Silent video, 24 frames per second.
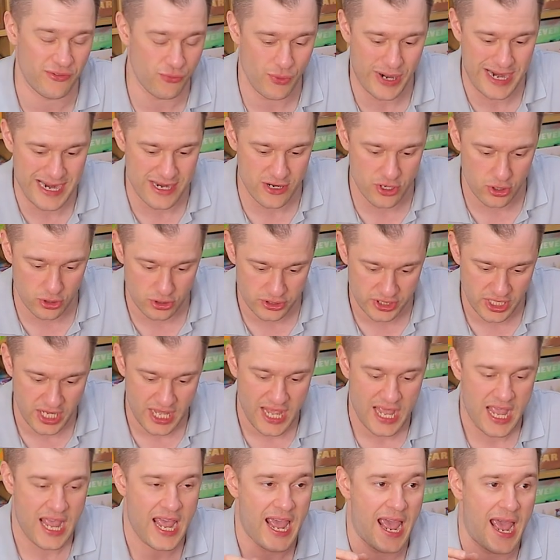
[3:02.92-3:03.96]
the rain god.
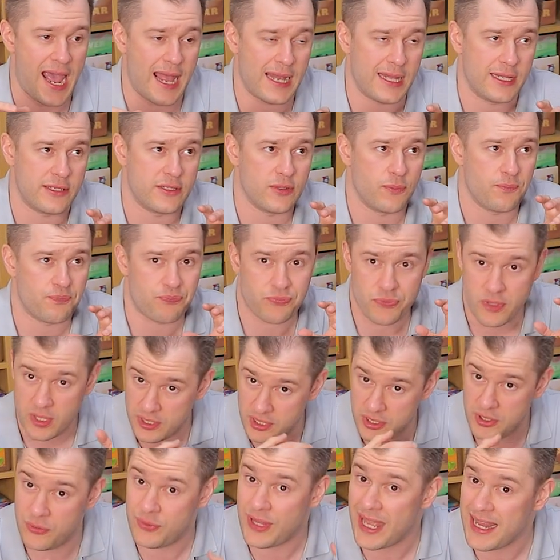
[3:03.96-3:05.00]
And
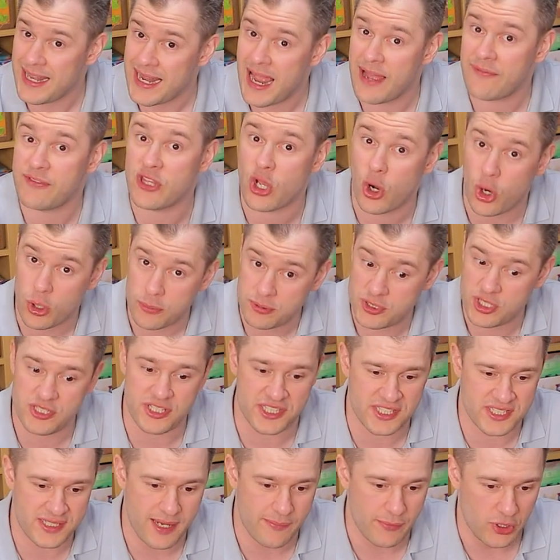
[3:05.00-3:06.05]
you then have the option
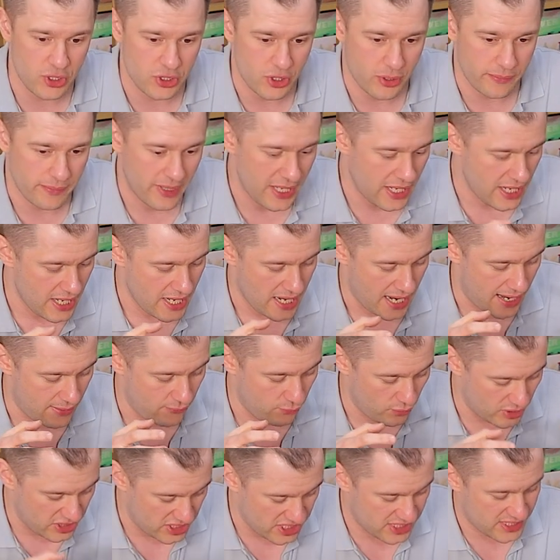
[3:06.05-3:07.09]
to summon them.
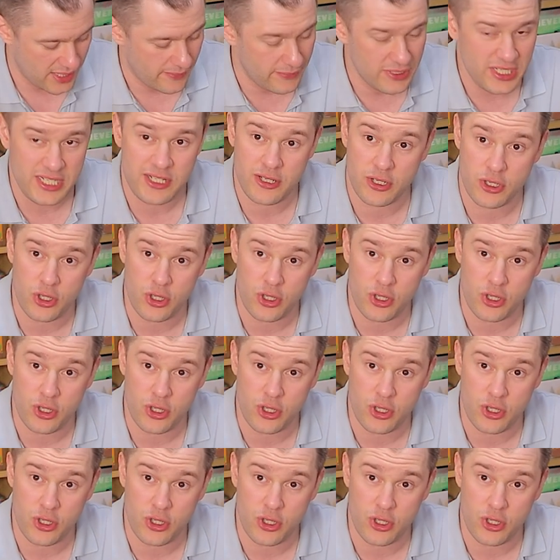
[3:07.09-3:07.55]
And when summoning a